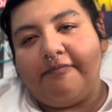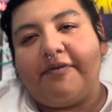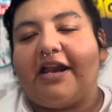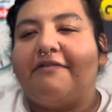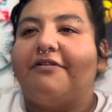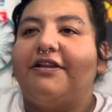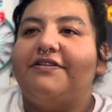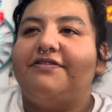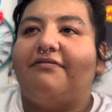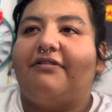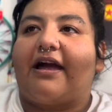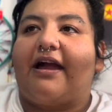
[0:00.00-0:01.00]
But I really do
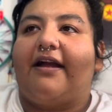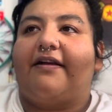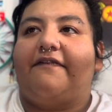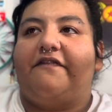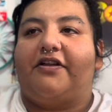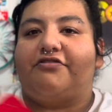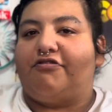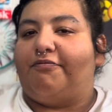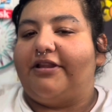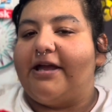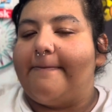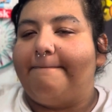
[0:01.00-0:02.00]
like the Triple
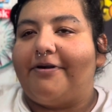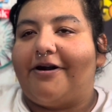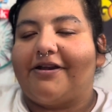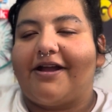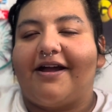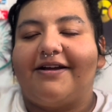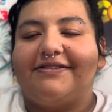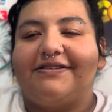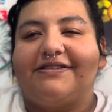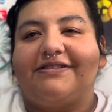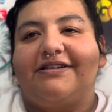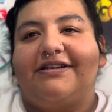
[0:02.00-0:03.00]
M
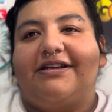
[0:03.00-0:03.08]
podcast.